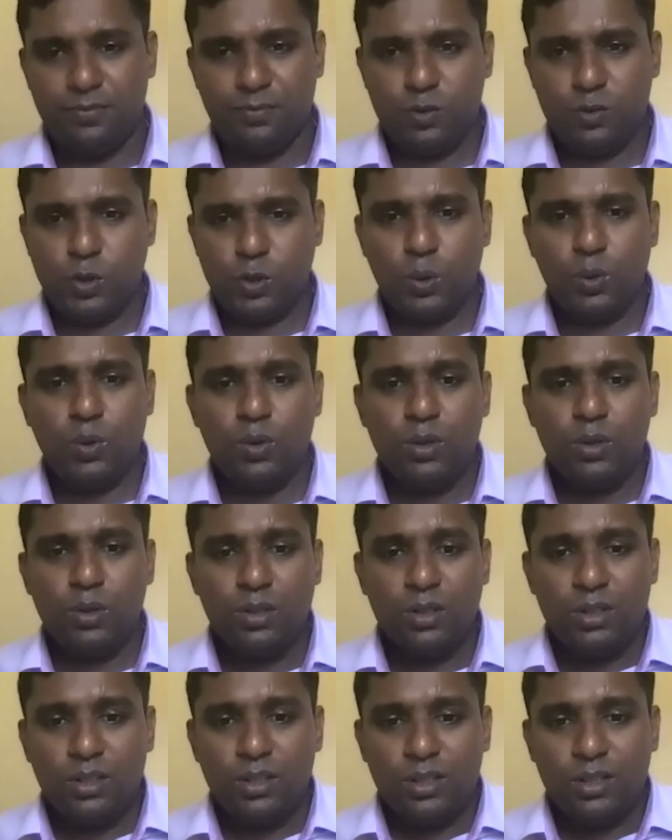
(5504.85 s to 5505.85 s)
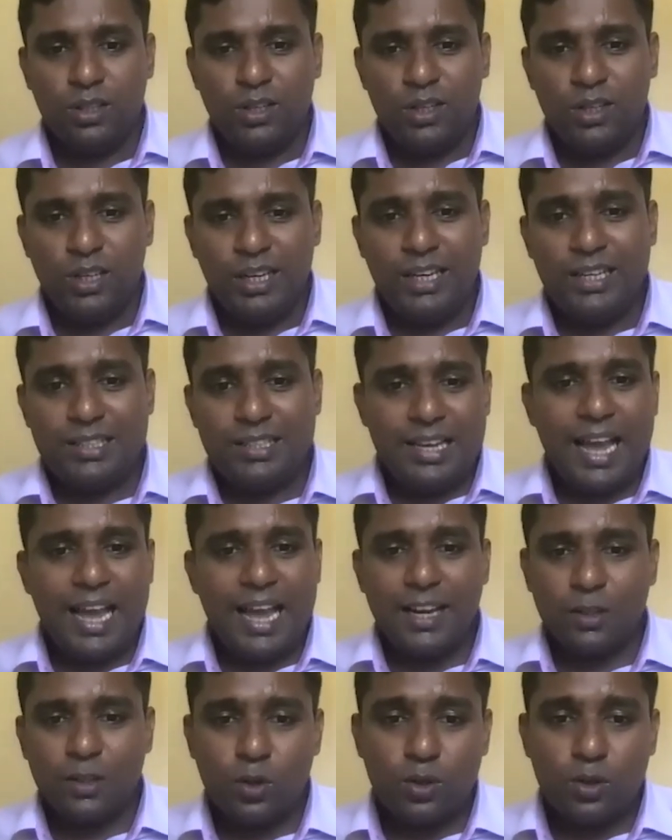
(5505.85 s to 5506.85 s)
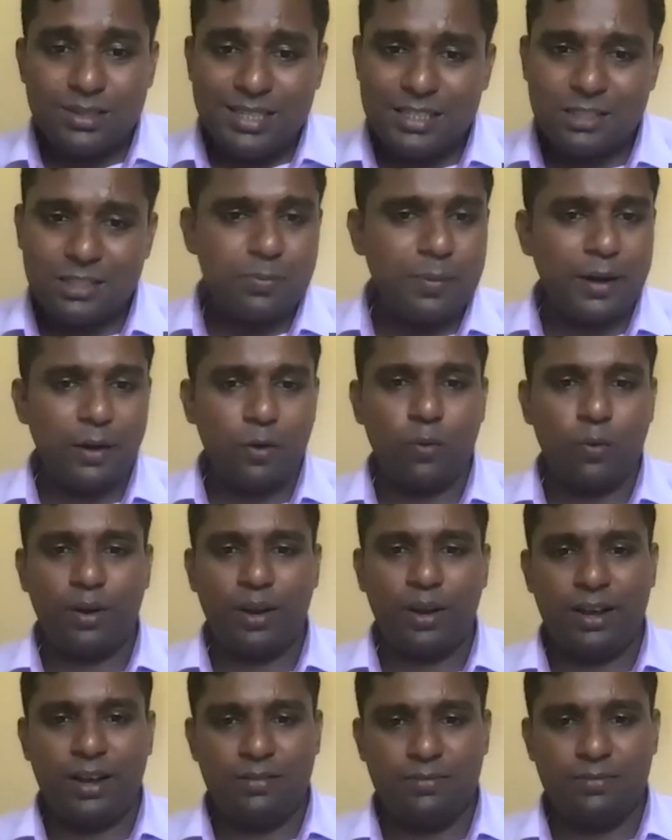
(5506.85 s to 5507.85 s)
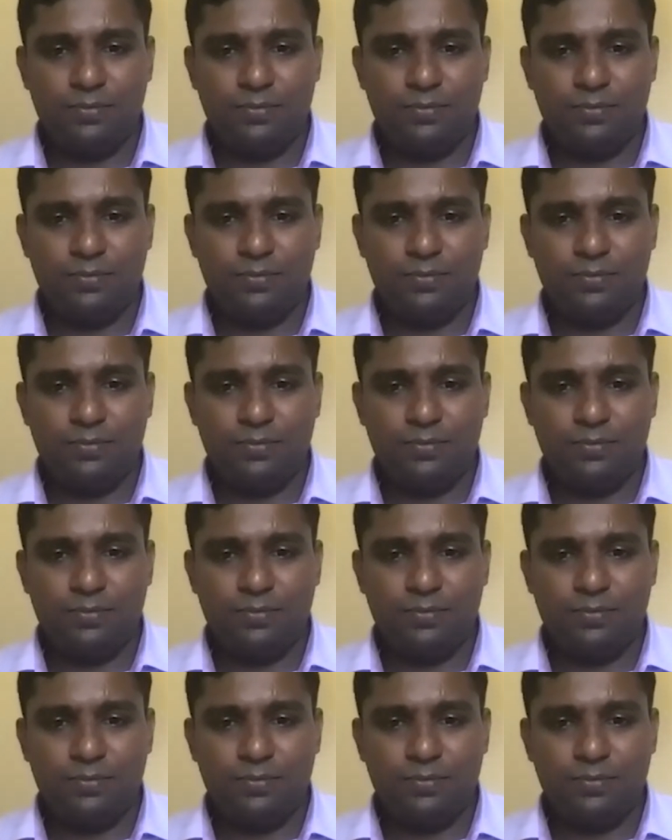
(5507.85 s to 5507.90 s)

So it can cause dysmenorrhea.